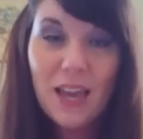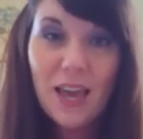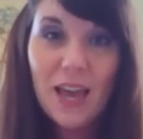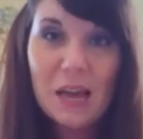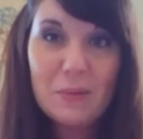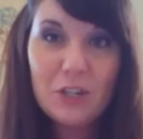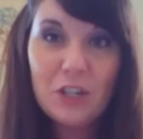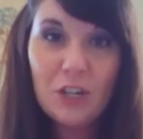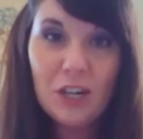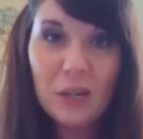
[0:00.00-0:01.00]
um, and
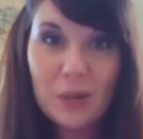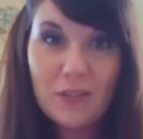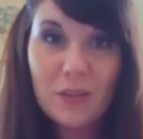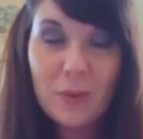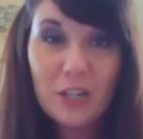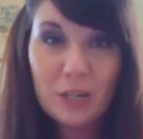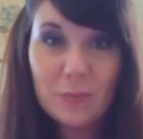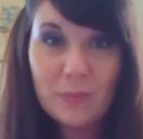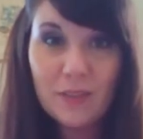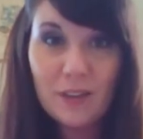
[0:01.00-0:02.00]
she's turning one of the
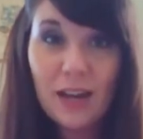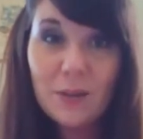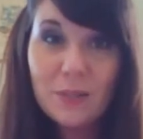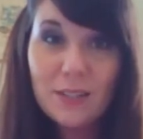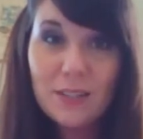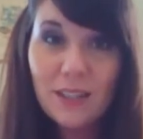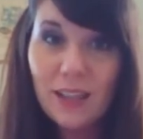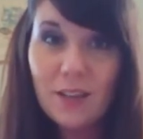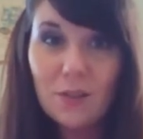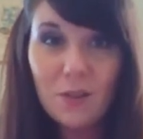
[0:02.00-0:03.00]
bedrooms of their house into
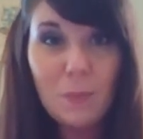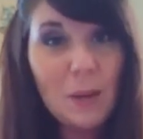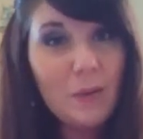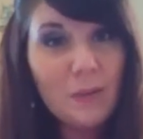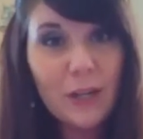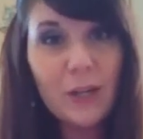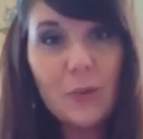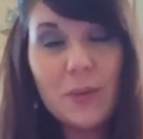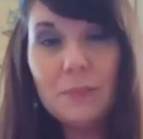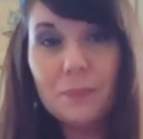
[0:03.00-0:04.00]
like a little baby
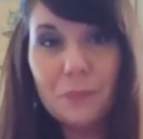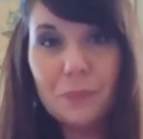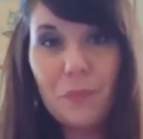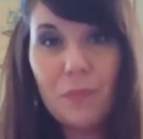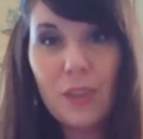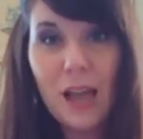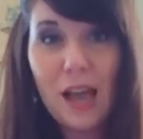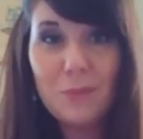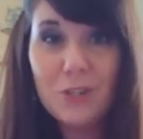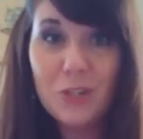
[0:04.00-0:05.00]
room and
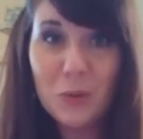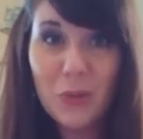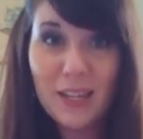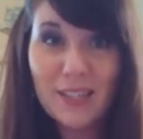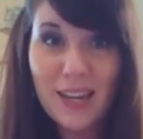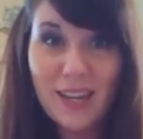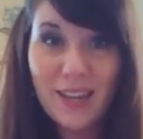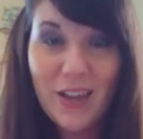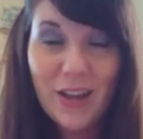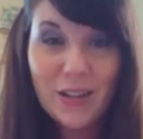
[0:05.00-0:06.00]
um, she's just really excited
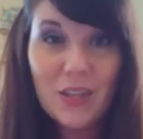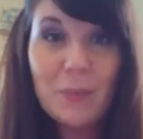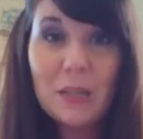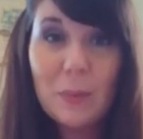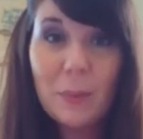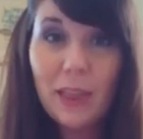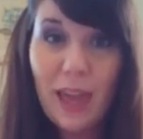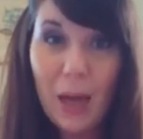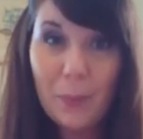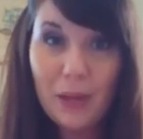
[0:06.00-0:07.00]
so that makes me really
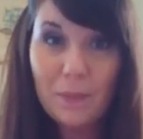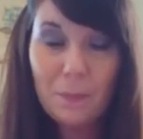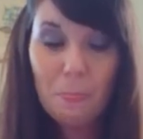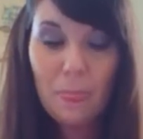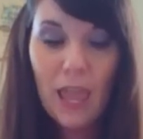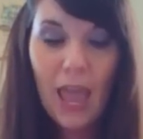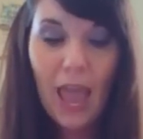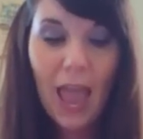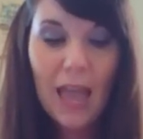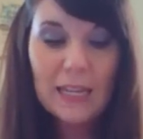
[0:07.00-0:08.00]
happy
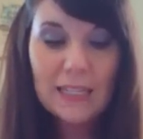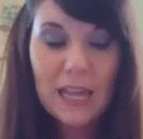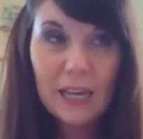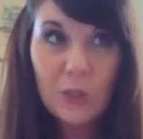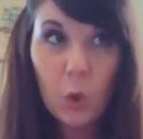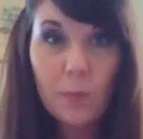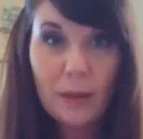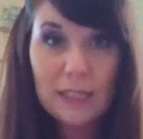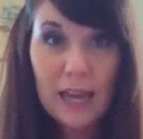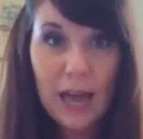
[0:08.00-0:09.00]
and then i told
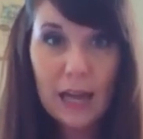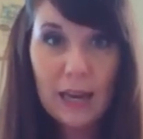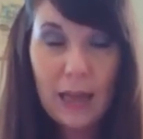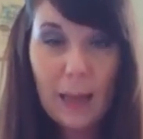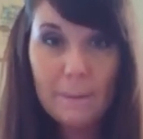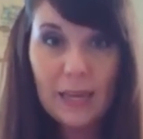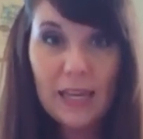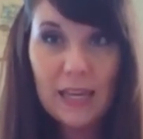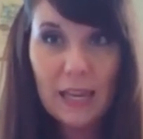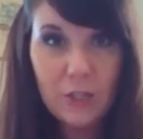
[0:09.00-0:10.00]
my dad um,
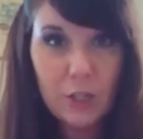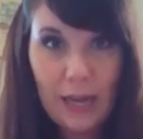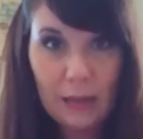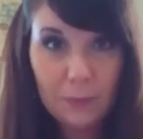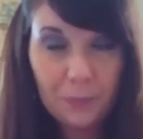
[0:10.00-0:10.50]
yesterday